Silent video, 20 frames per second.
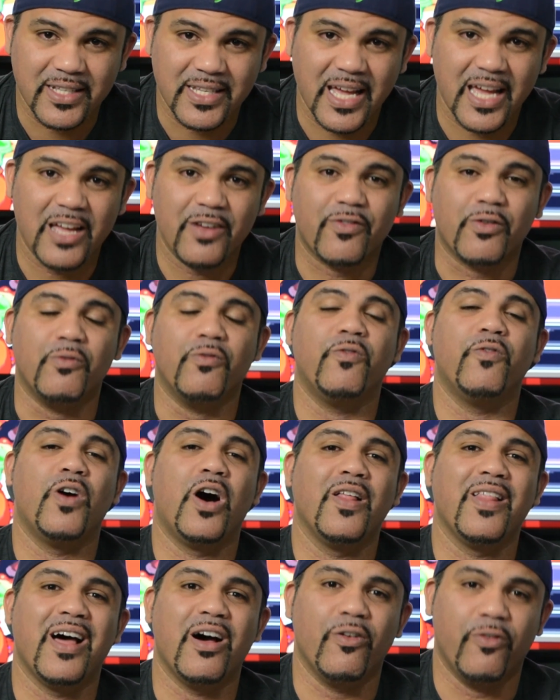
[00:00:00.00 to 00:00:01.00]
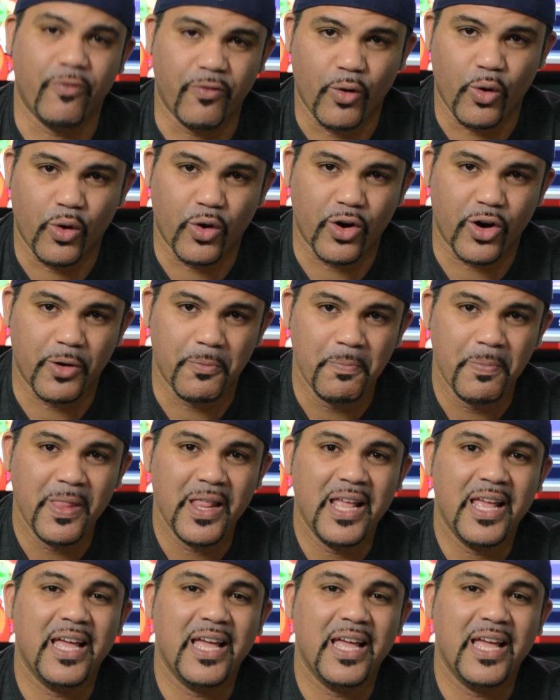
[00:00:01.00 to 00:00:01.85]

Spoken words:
day, from Fallout 4,